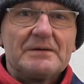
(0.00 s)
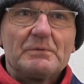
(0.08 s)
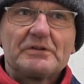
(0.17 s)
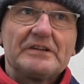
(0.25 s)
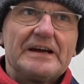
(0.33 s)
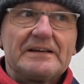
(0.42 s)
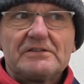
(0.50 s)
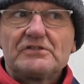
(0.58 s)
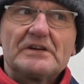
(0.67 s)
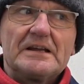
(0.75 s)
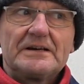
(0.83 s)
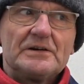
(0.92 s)
It was like,
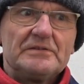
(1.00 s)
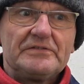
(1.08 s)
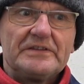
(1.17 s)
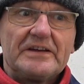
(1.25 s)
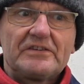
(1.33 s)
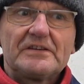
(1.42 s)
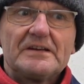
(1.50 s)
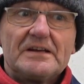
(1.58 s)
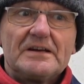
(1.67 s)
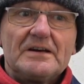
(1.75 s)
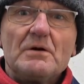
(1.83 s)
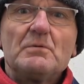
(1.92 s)
shall I go for this?
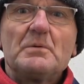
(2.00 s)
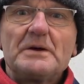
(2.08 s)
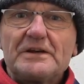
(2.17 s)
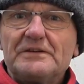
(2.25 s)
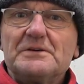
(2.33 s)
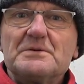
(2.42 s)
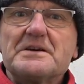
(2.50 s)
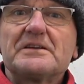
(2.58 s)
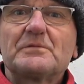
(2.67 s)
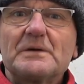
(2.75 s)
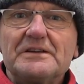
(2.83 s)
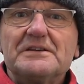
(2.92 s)
Oh, well, we can do
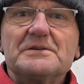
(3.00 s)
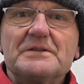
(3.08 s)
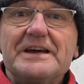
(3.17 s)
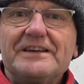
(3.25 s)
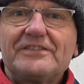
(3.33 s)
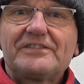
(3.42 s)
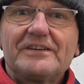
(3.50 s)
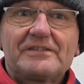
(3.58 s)
this, we can do this.